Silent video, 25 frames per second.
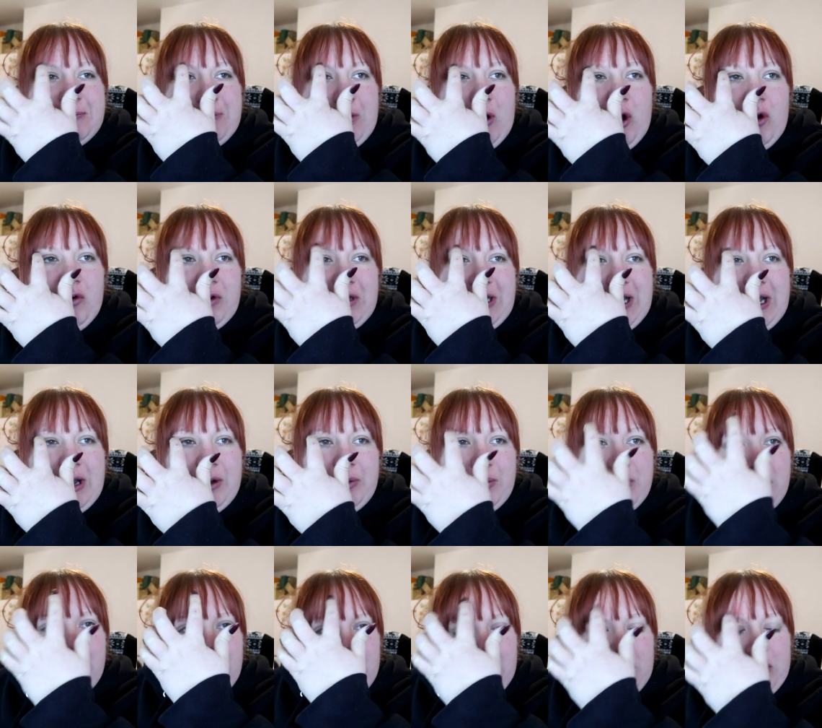pouring out.
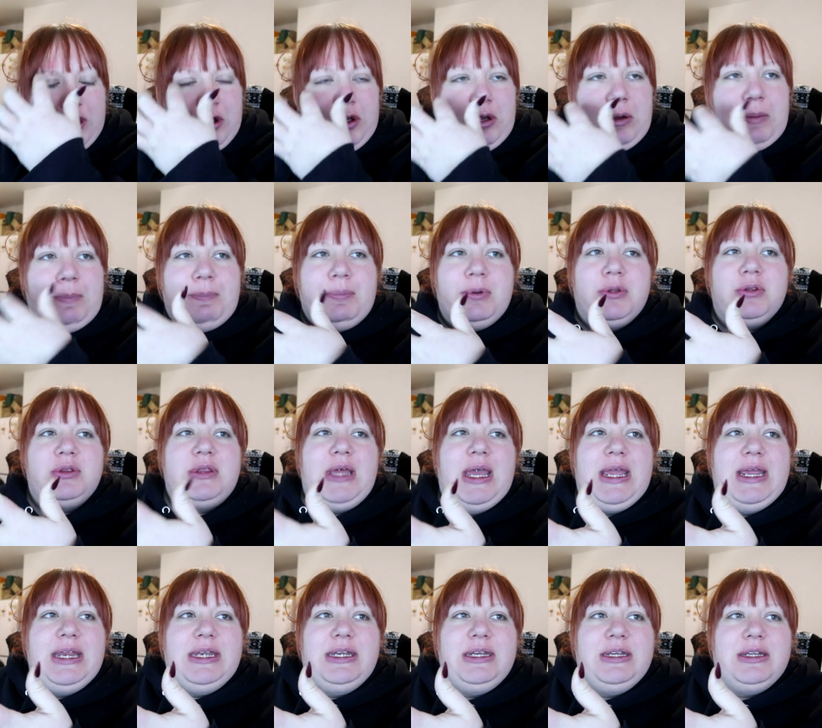But
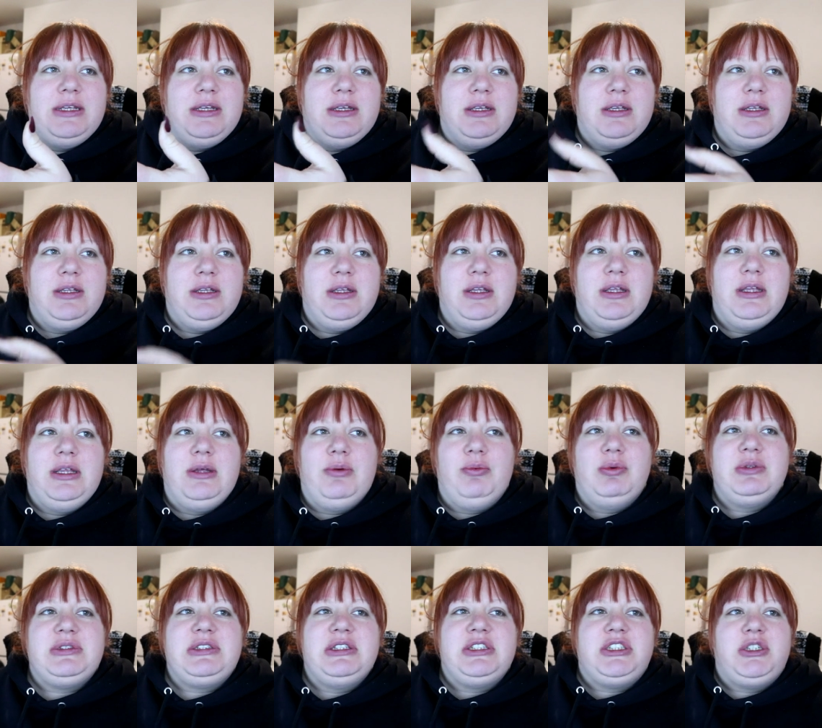then
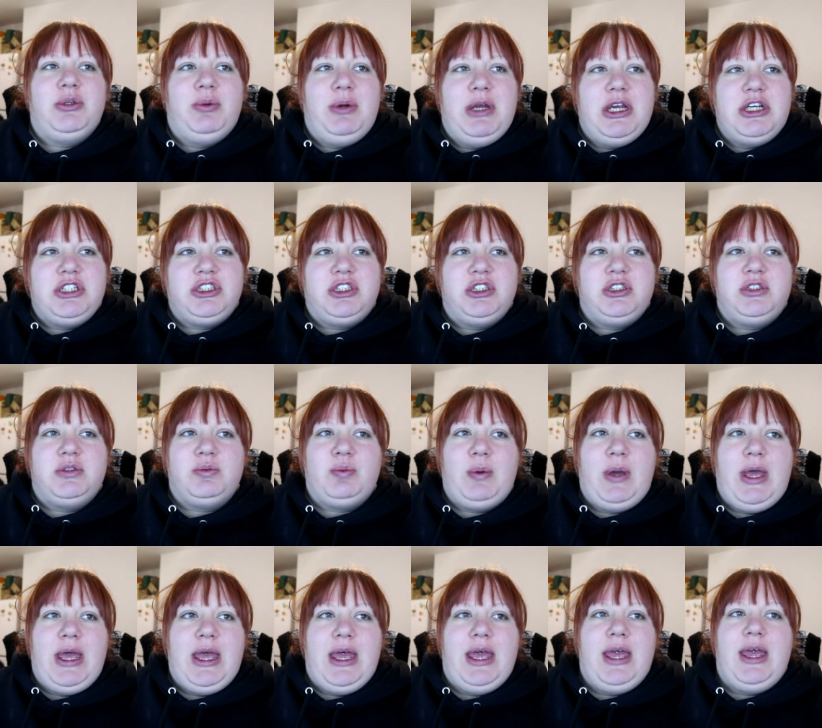with situations
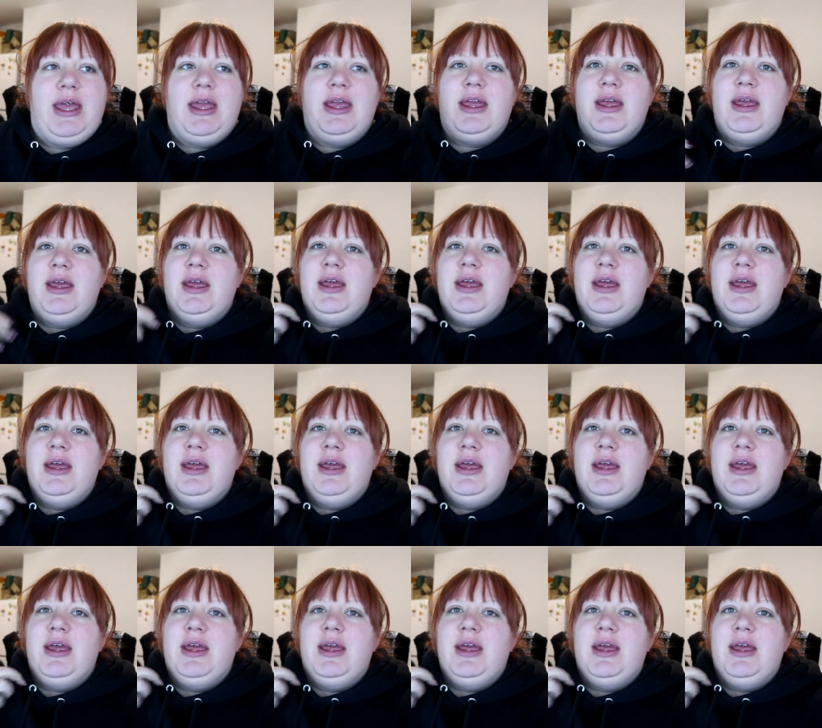where